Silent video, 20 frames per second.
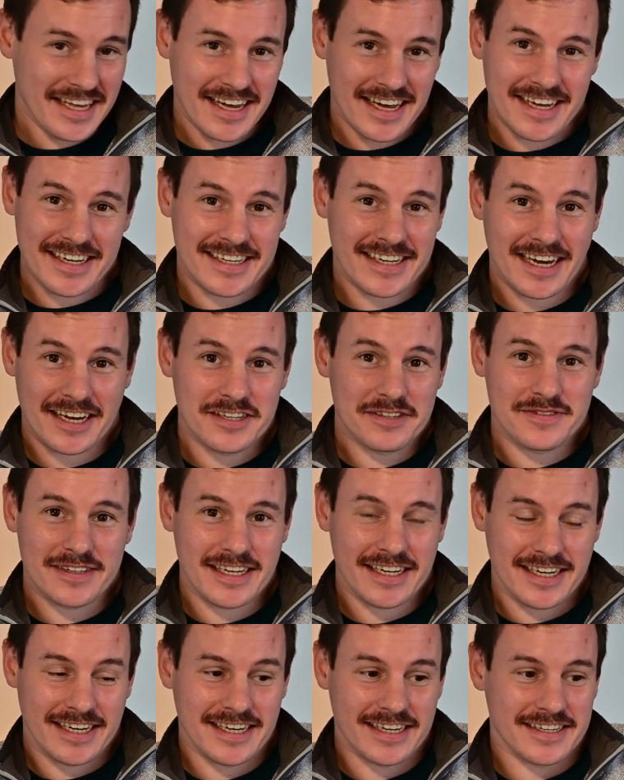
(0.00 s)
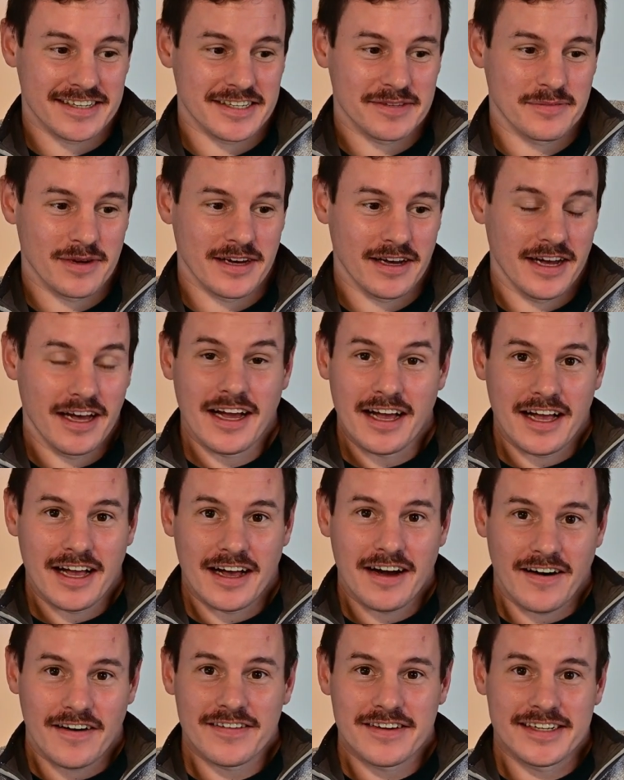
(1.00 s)
It sounds ridiculous, but
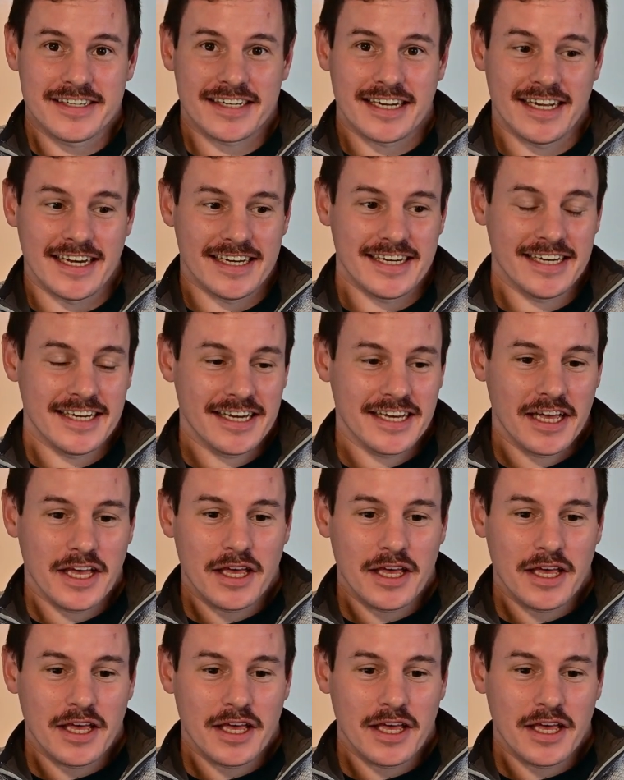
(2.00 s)
honestly,